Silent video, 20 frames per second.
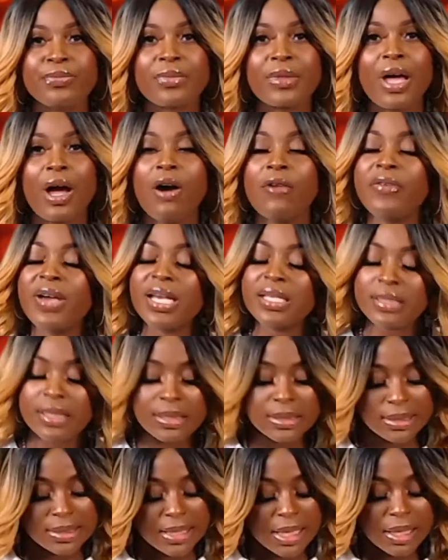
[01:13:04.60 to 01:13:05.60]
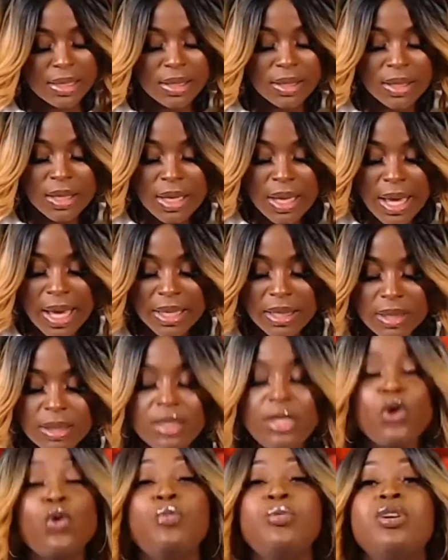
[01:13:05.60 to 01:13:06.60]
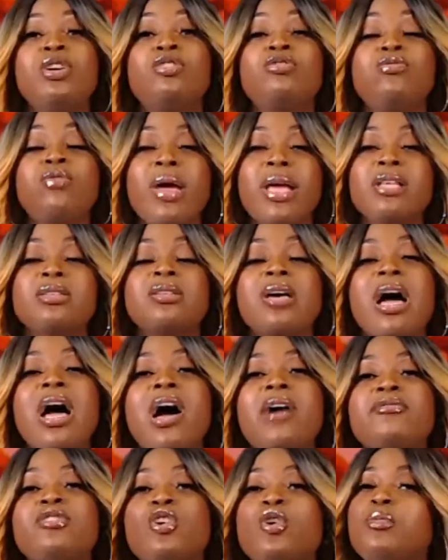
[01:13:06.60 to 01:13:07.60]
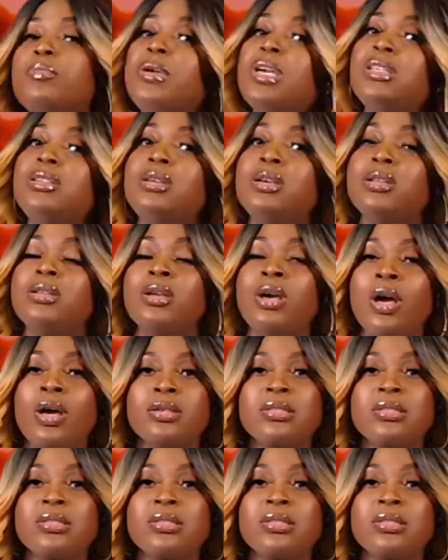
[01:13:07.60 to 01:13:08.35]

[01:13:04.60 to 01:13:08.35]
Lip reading: of Etincelle, and it will be great to have your opinion,